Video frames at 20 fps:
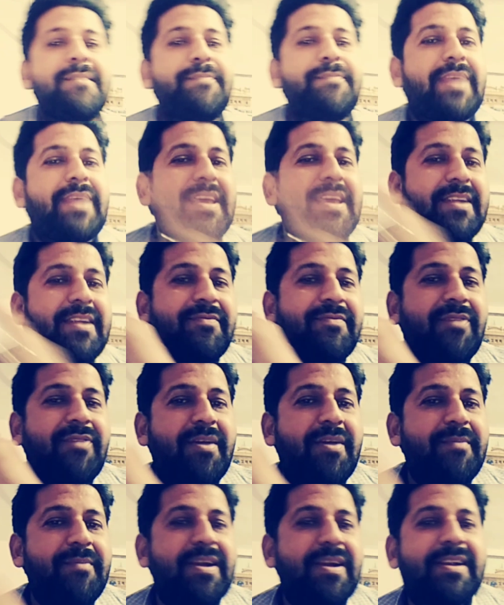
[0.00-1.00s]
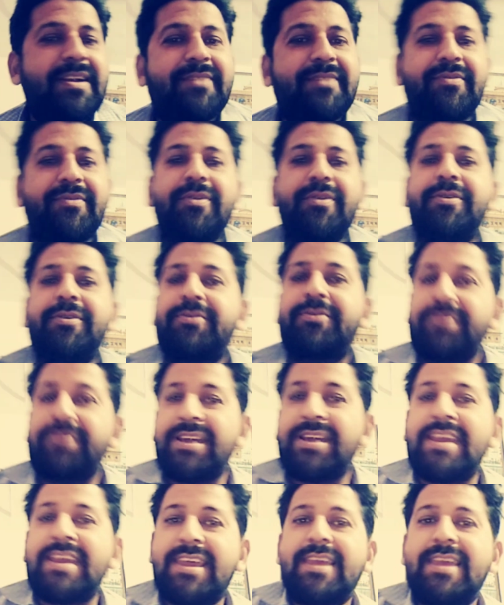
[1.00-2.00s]
present format. For
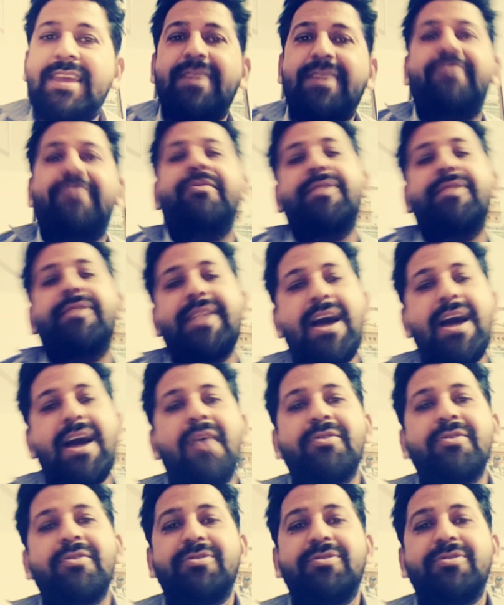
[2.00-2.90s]
today, for now,